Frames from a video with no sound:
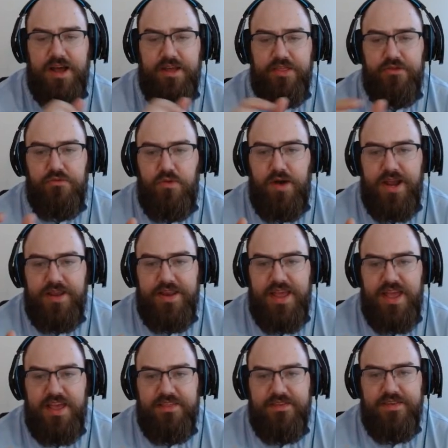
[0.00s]
on the right
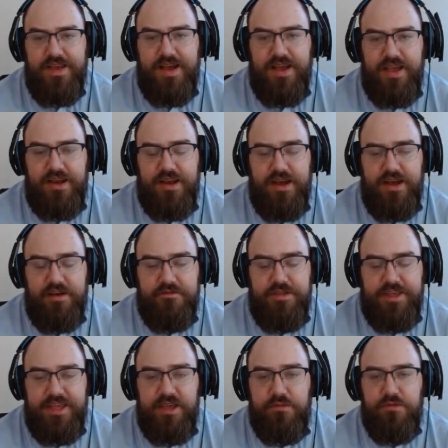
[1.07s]
hand side of
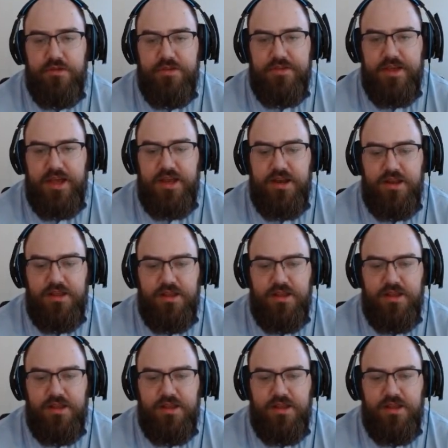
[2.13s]
the equals sign